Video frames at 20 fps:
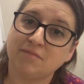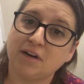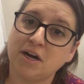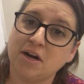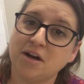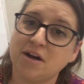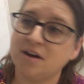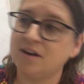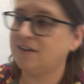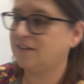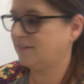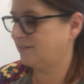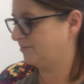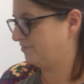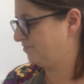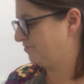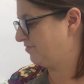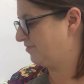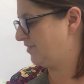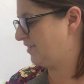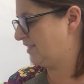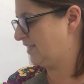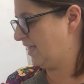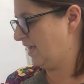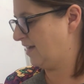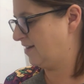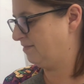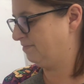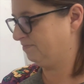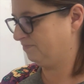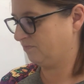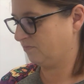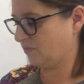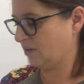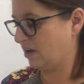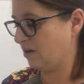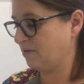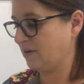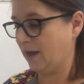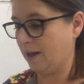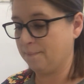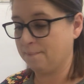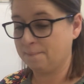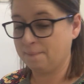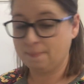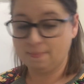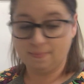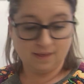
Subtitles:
Oh, sad. Okay.